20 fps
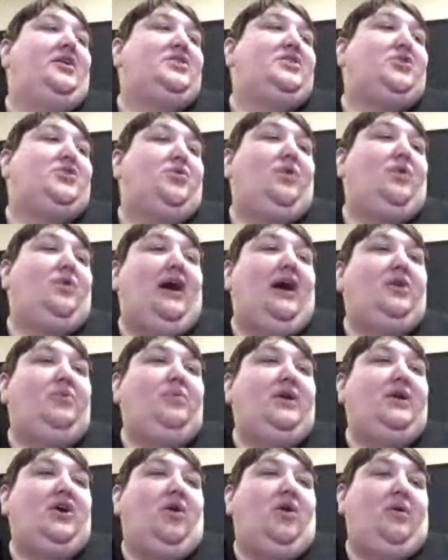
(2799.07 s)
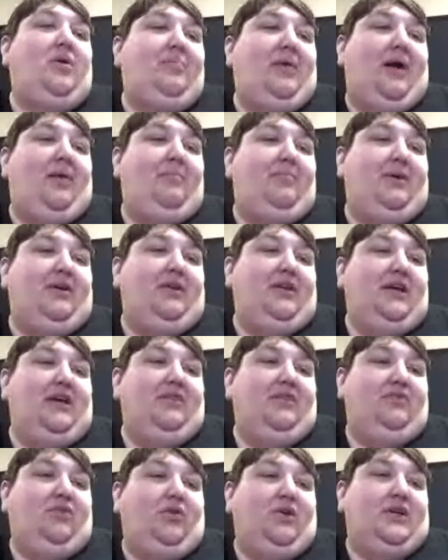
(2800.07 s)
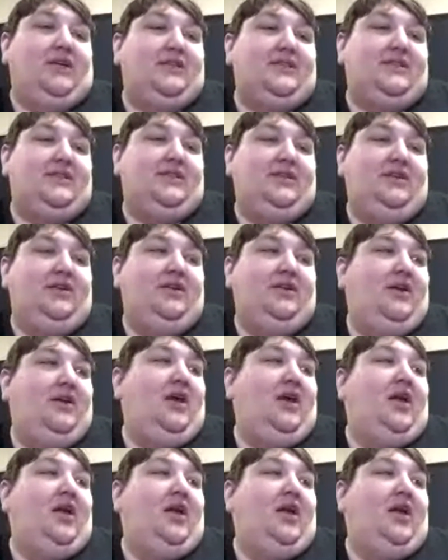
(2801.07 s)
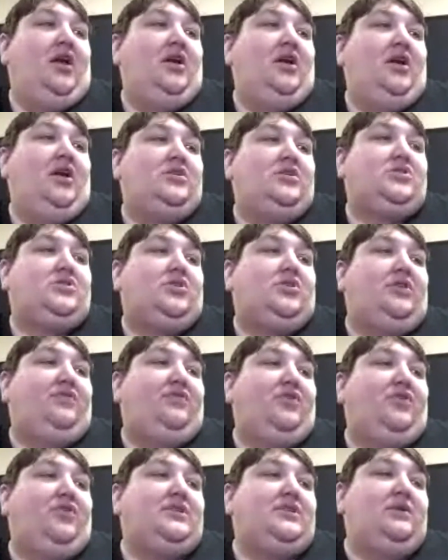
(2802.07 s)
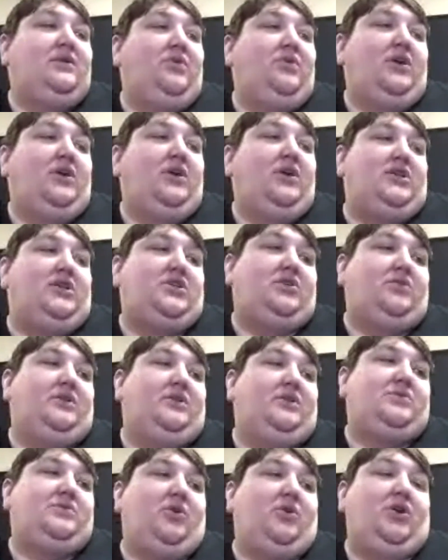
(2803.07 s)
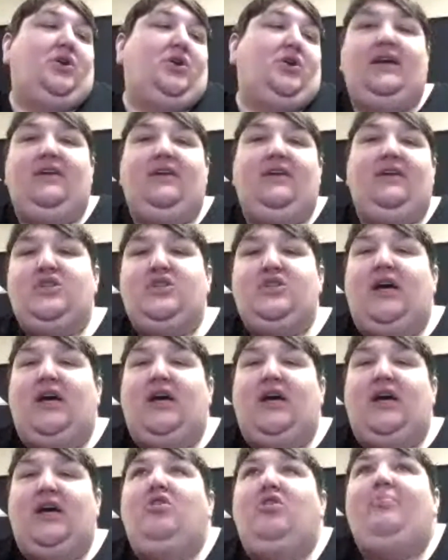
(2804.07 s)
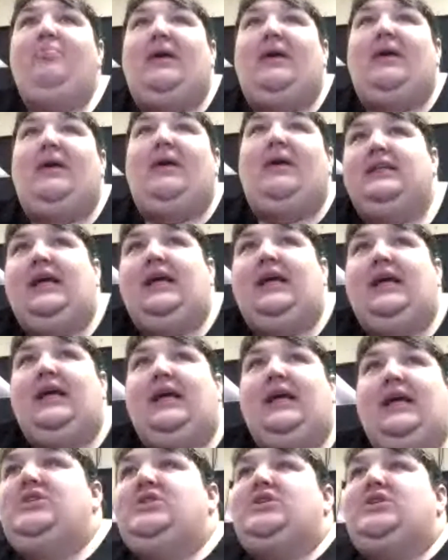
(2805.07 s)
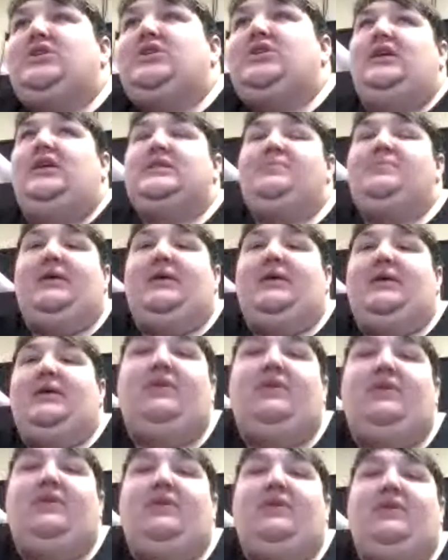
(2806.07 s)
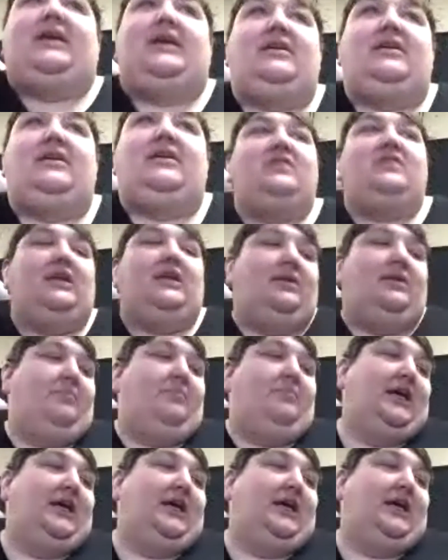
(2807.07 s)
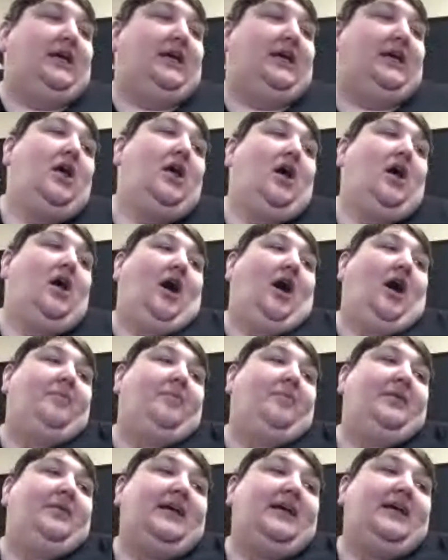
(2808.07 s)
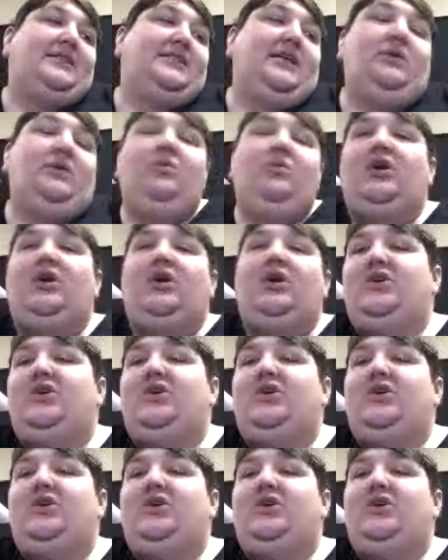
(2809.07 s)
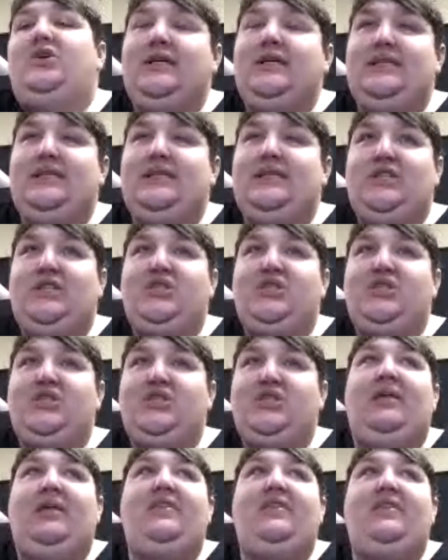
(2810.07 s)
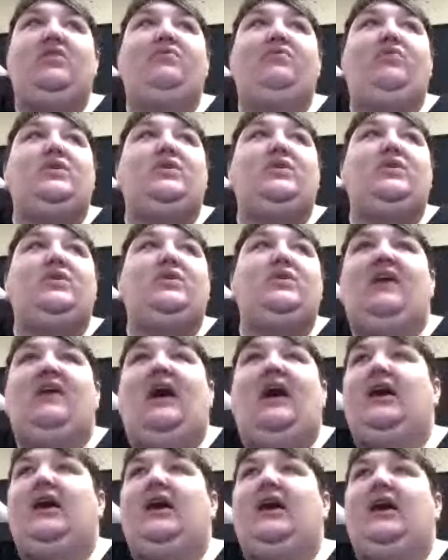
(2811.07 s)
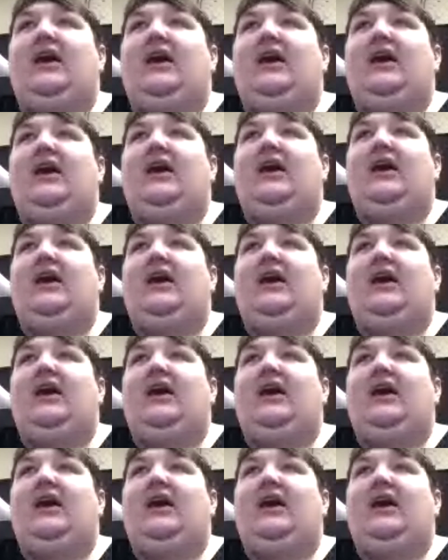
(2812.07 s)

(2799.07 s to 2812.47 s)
So how do we go about building a voice? So the first thing we're going to do is we're going to give the child robust language, and I'll explain what that means in a minute. The next thing we're going to do is we're going to teach them that their voice is valuable.